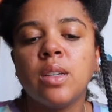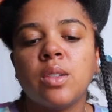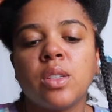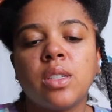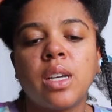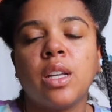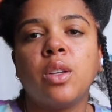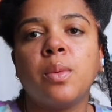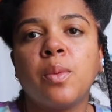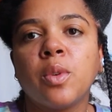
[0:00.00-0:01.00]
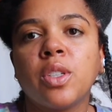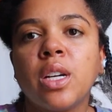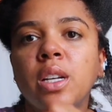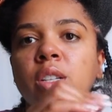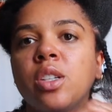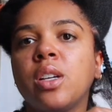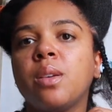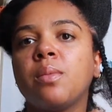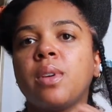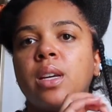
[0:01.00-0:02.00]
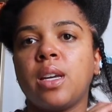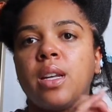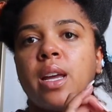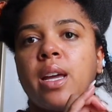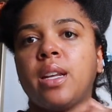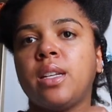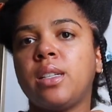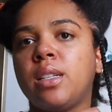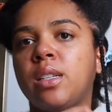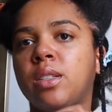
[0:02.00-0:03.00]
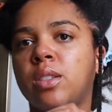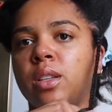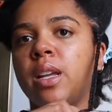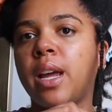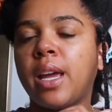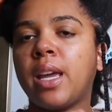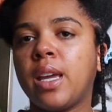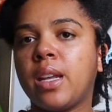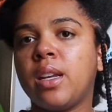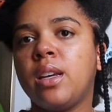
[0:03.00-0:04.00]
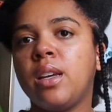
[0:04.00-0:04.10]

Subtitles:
I'm gonna take a little bit more Shine and Jam and add it so that I can